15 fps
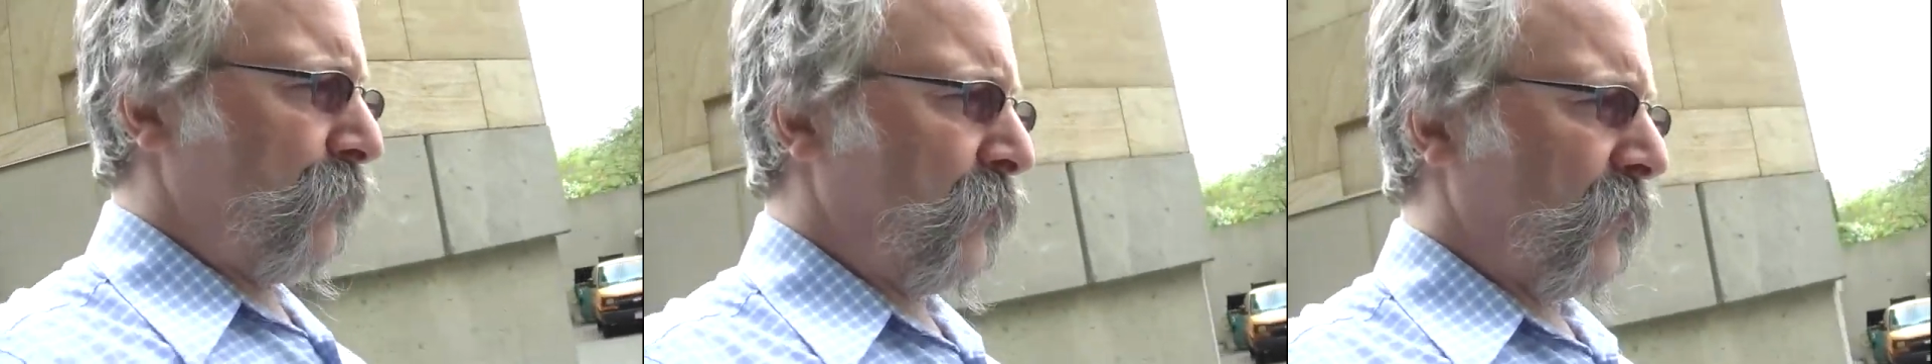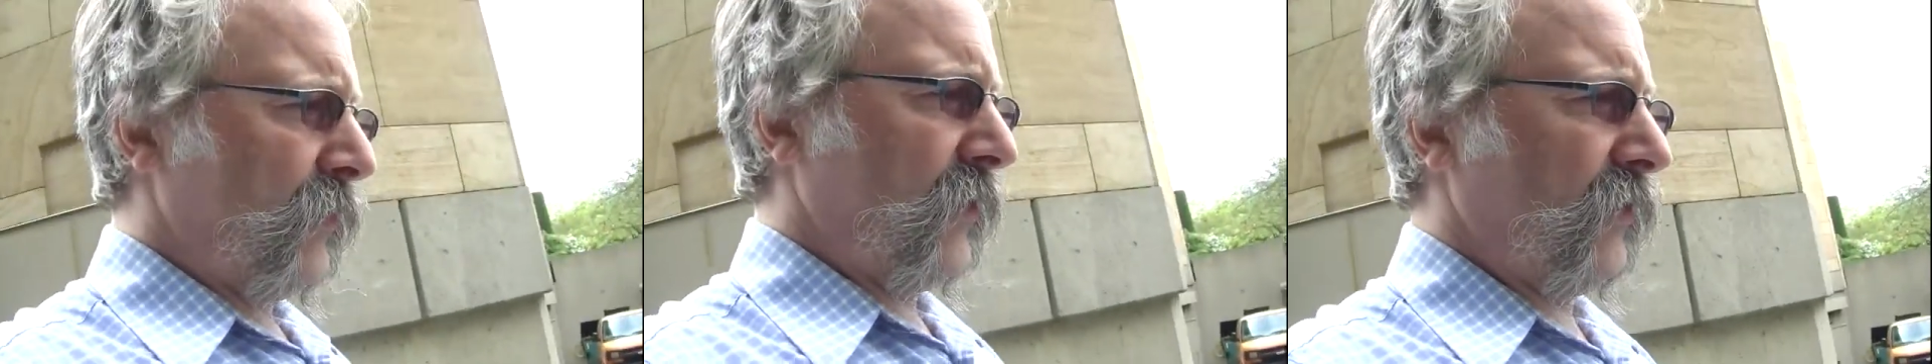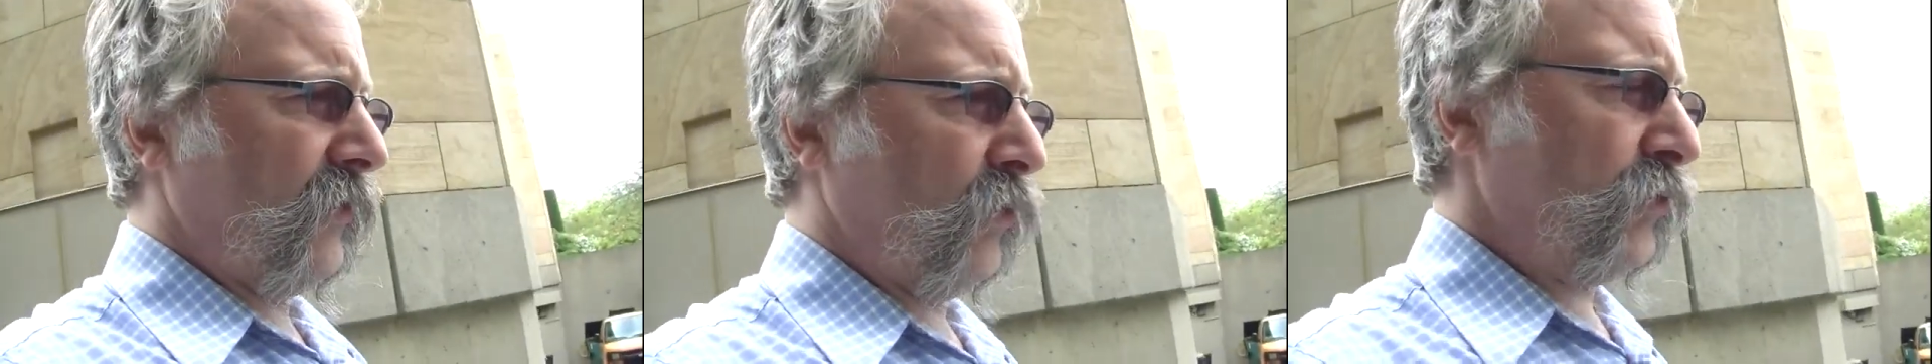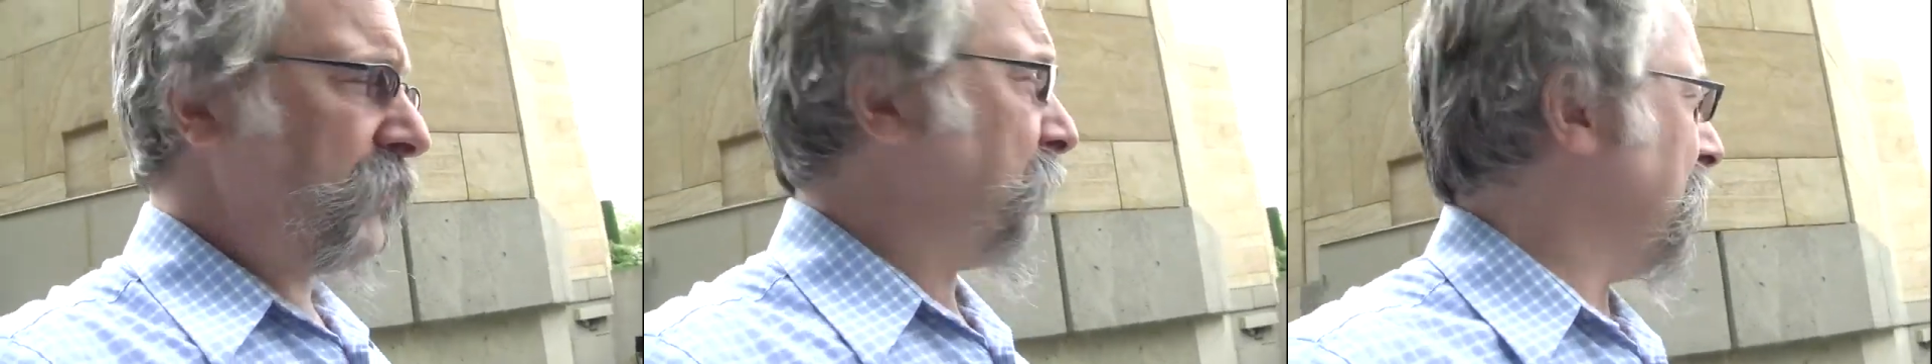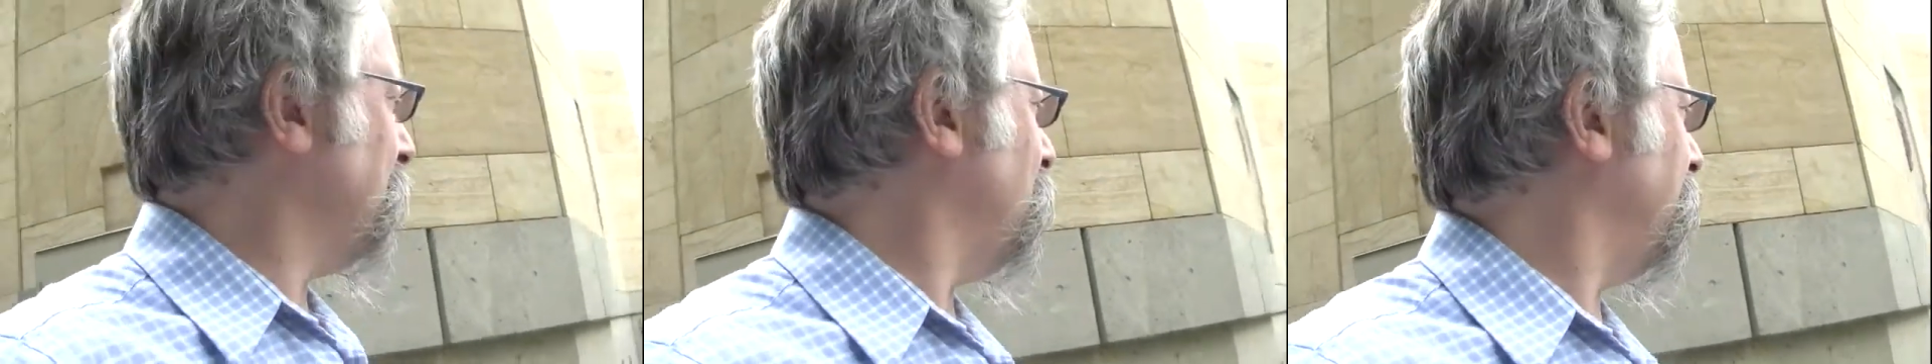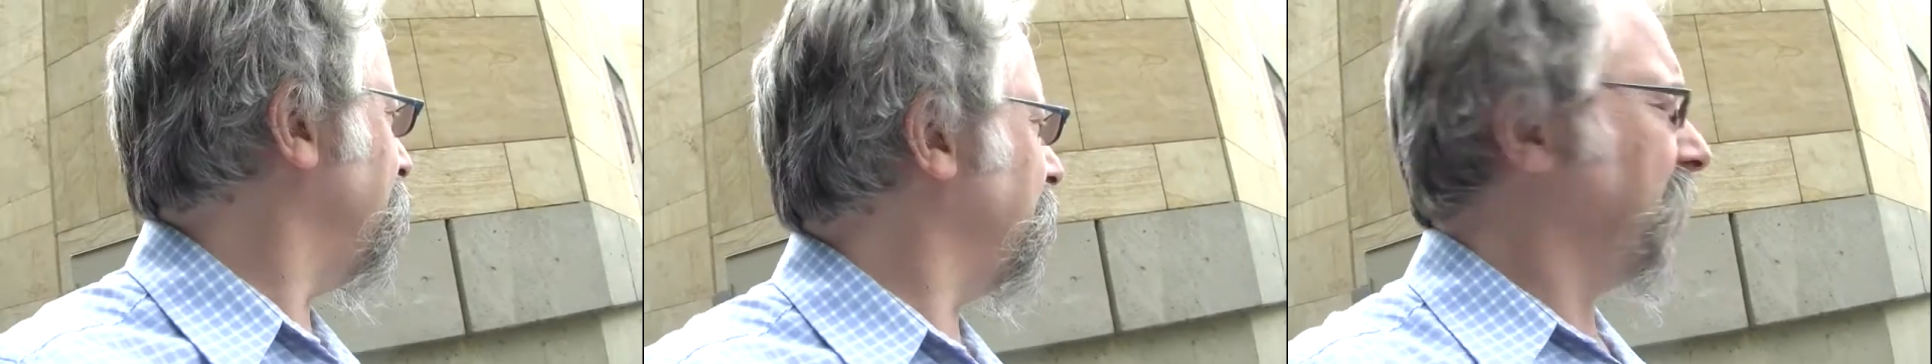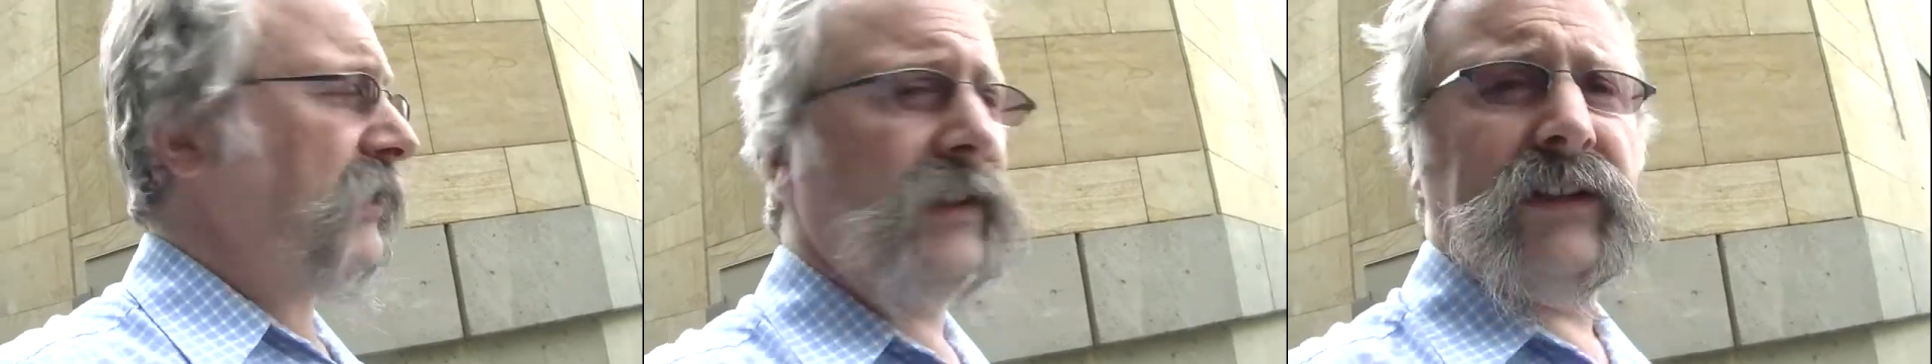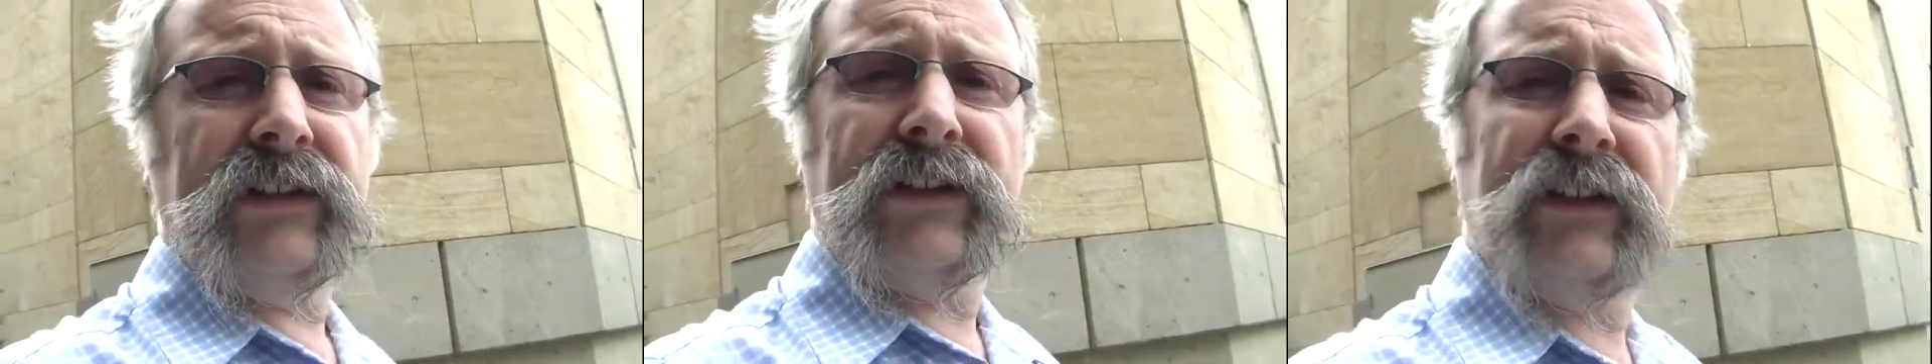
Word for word: of course the big one that